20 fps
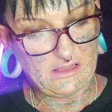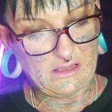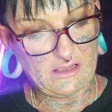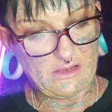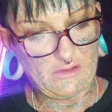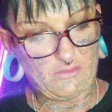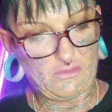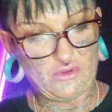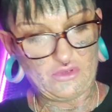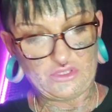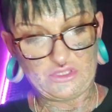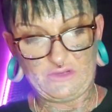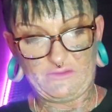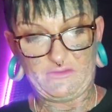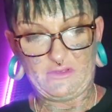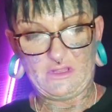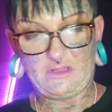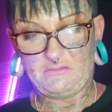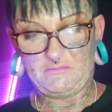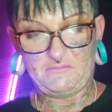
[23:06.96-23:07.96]
I'll watch a
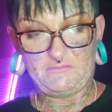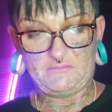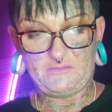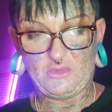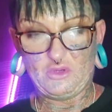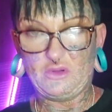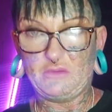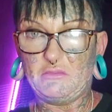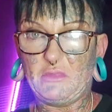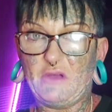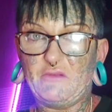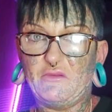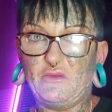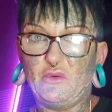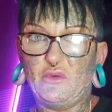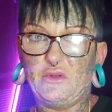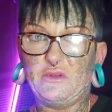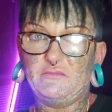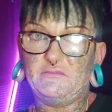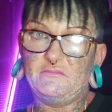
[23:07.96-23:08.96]
film on my
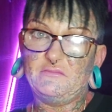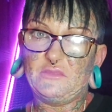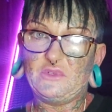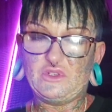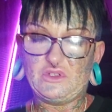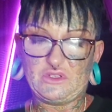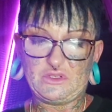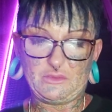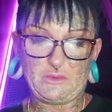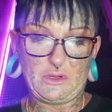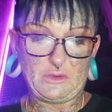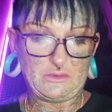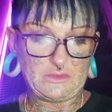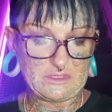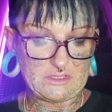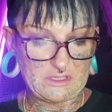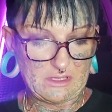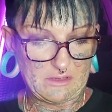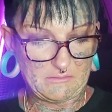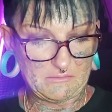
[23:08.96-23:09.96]
phone just
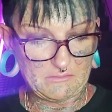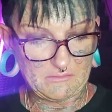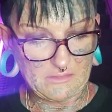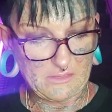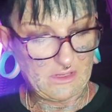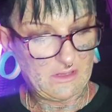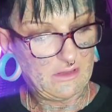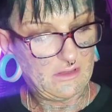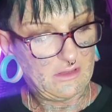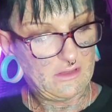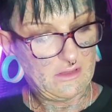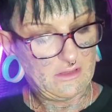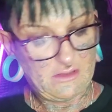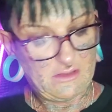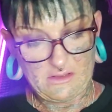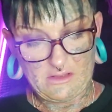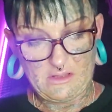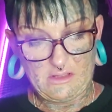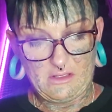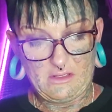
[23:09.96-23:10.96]
whilst
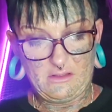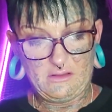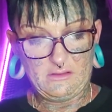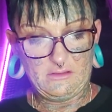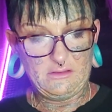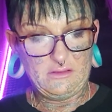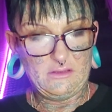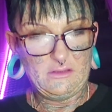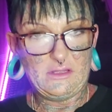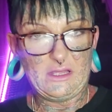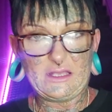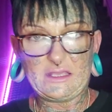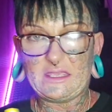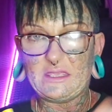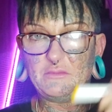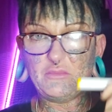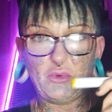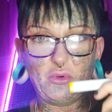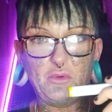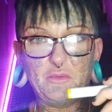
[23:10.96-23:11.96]
I
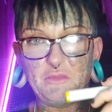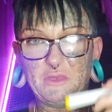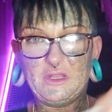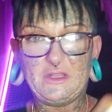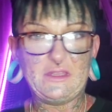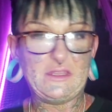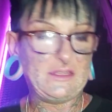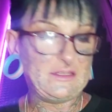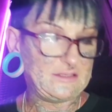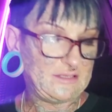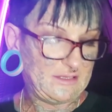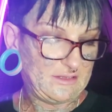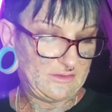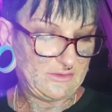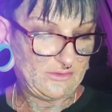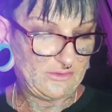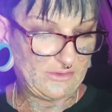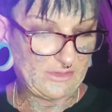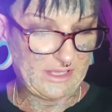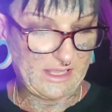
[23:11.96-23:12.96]
keep opening these at the
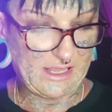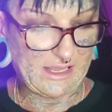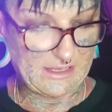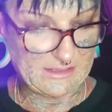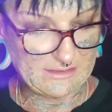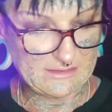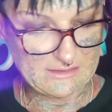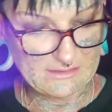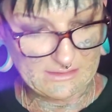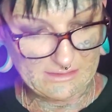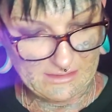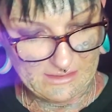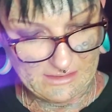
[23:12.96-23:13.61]
wrong end.